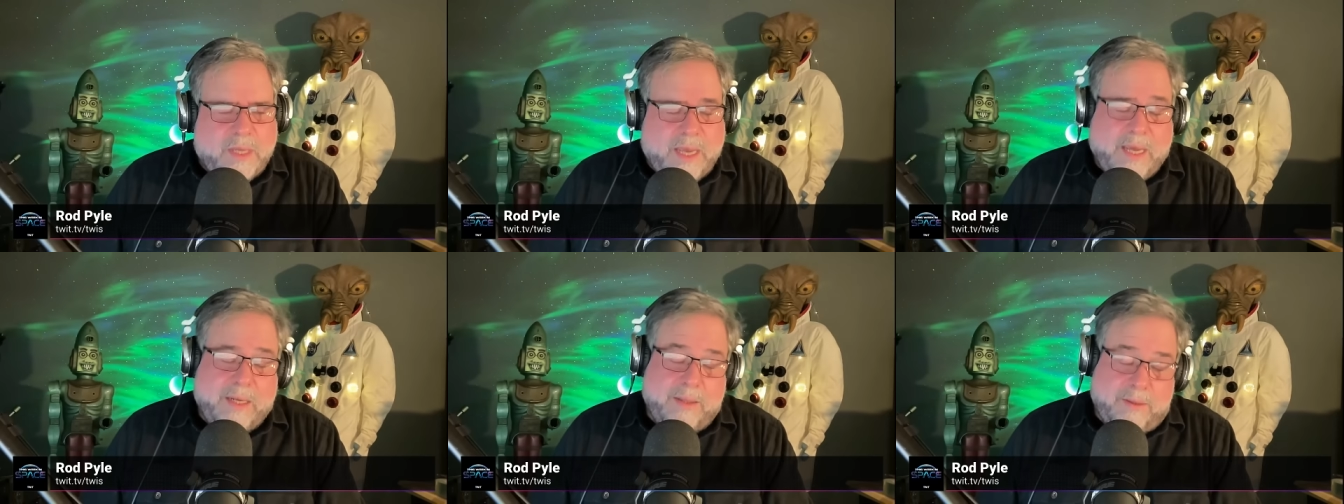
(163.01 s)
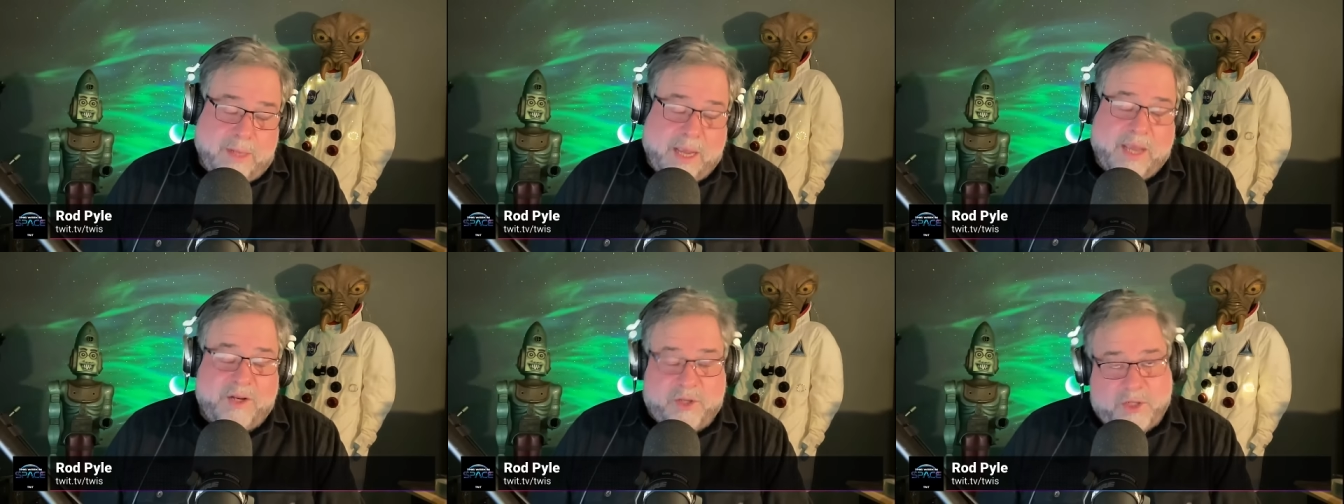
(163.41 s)
And
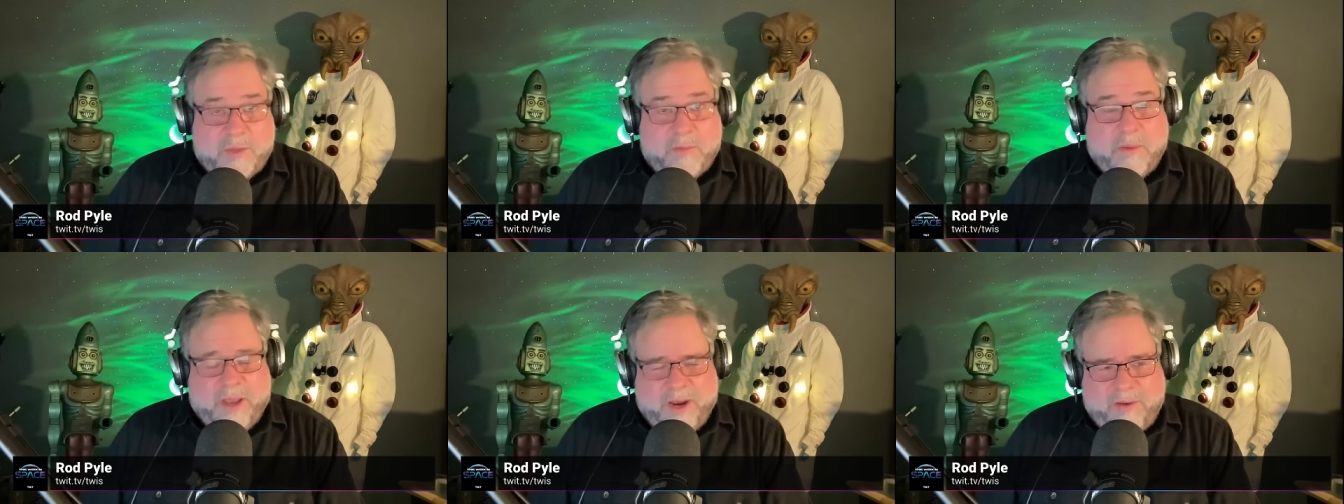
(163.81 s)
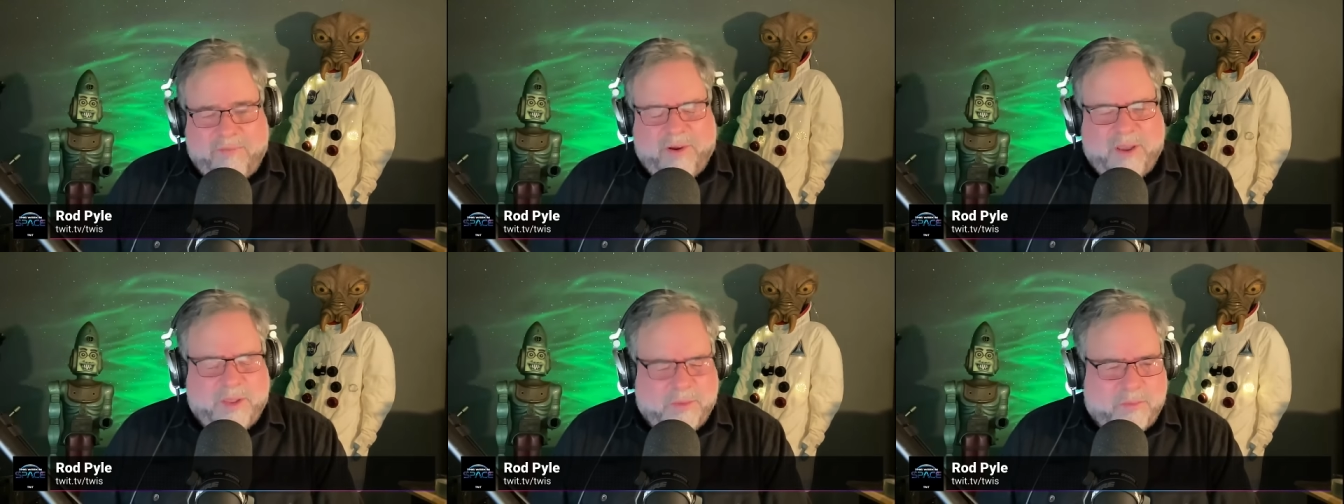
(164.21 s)
just about
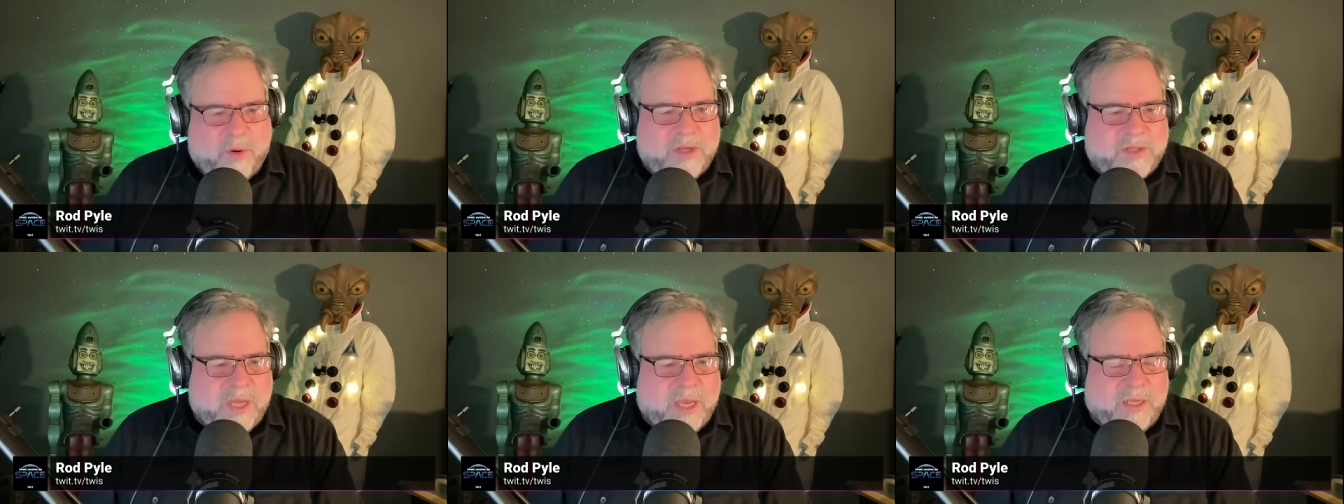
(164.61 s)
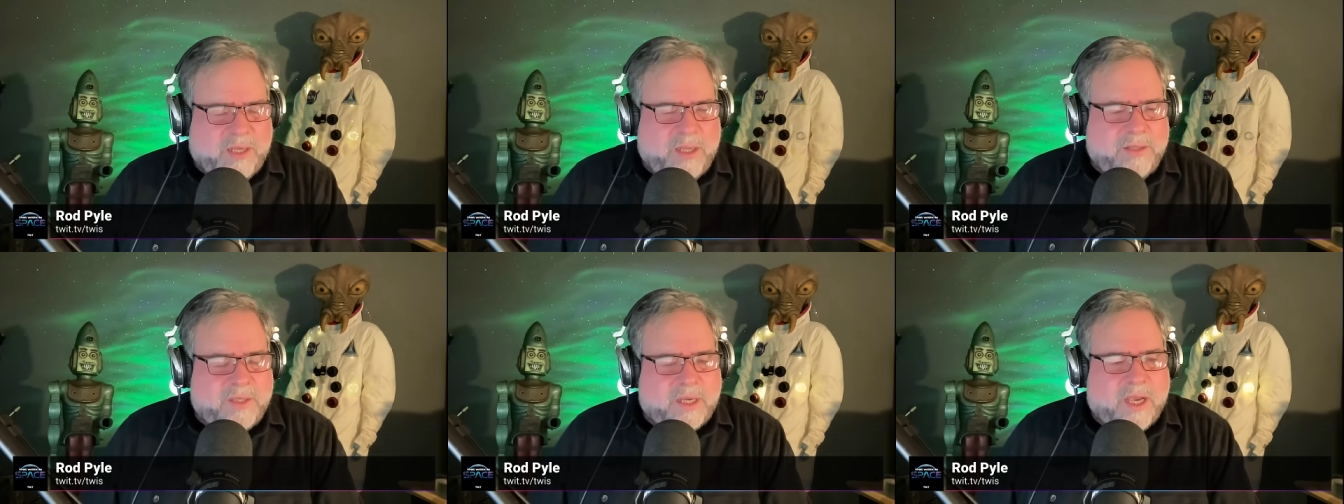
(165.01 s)
every other press
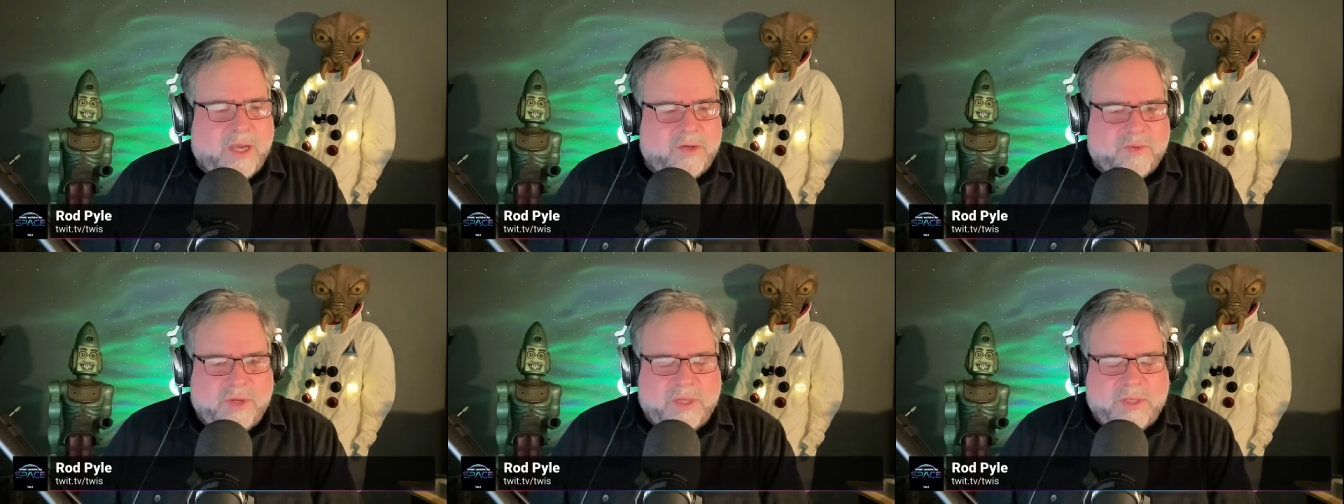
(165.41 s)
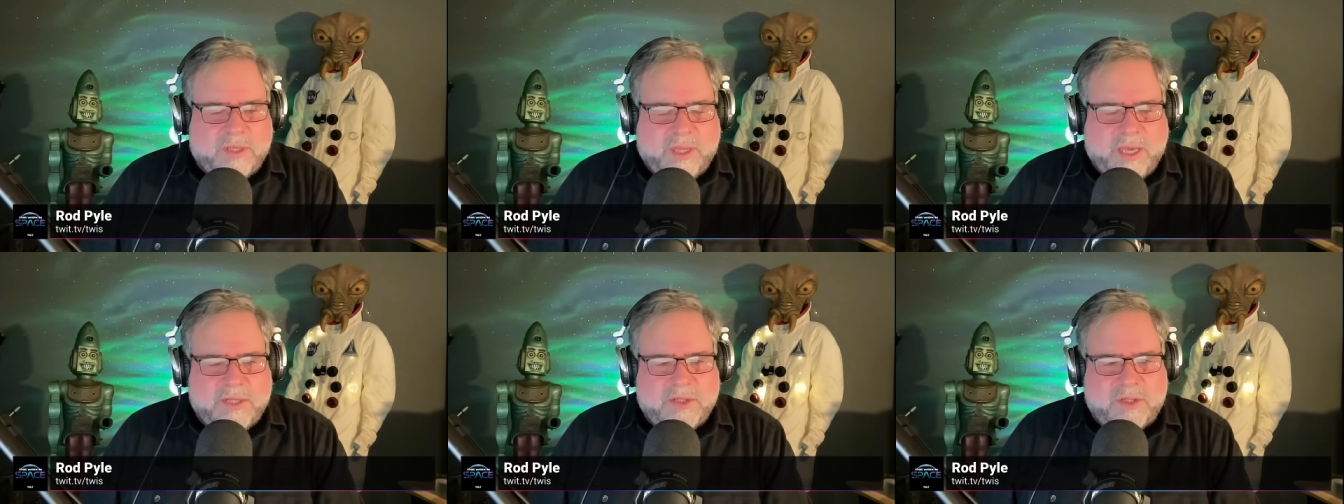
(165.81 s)
outlet in the country in
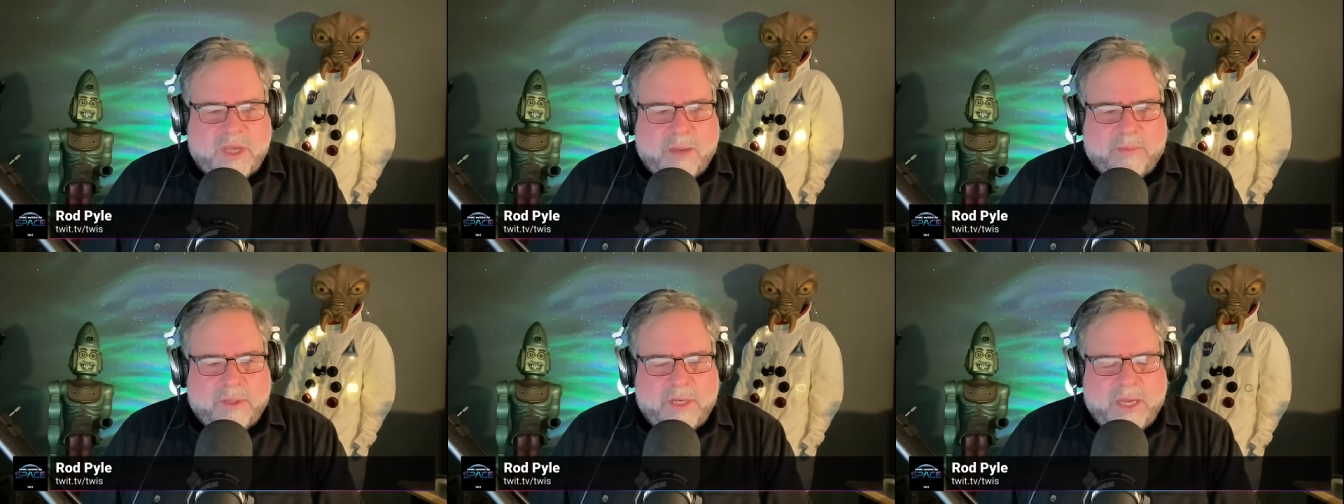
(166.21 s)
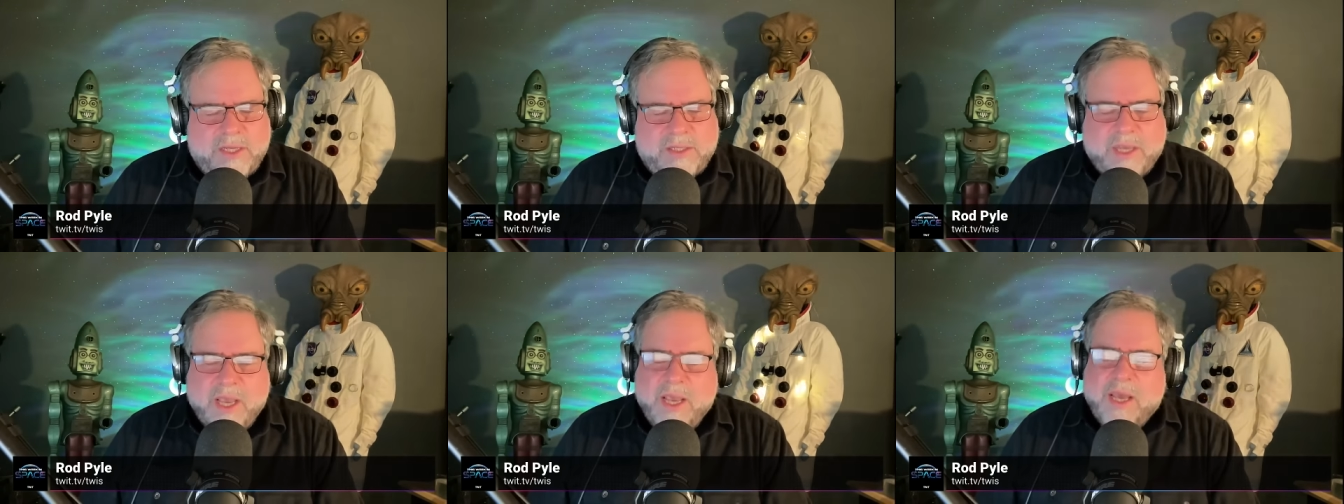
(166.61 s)
the last couple of
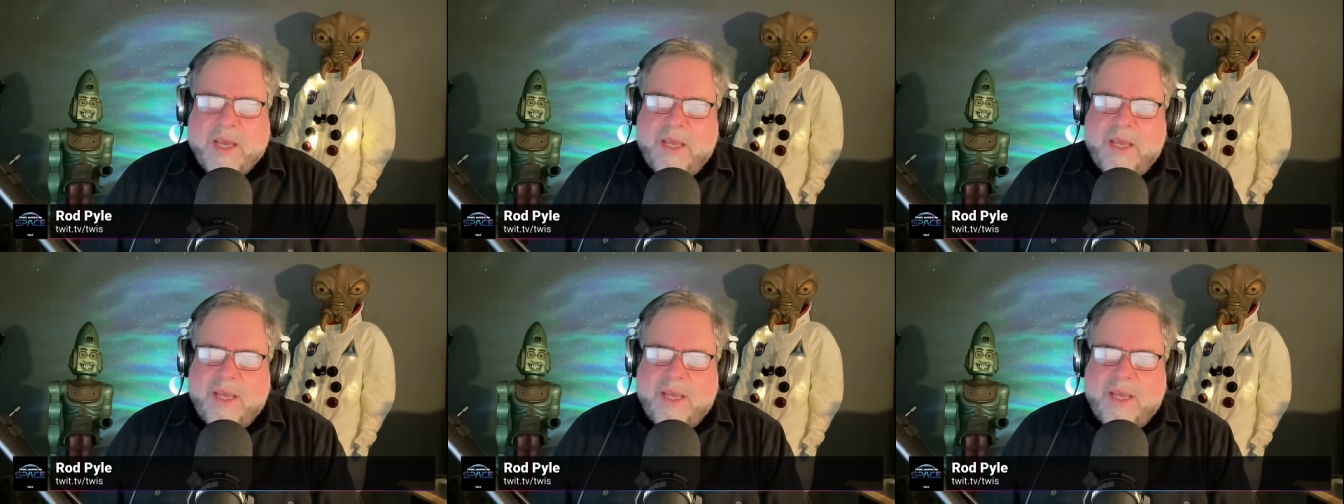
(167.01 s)
days.